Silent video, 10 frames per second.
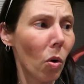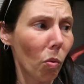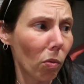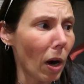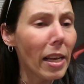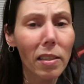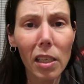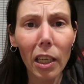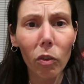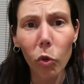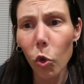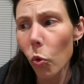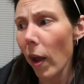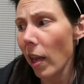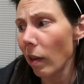rice
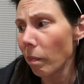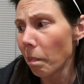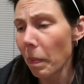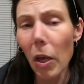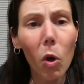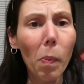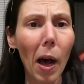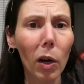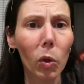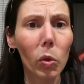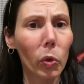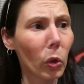into a pill bottle,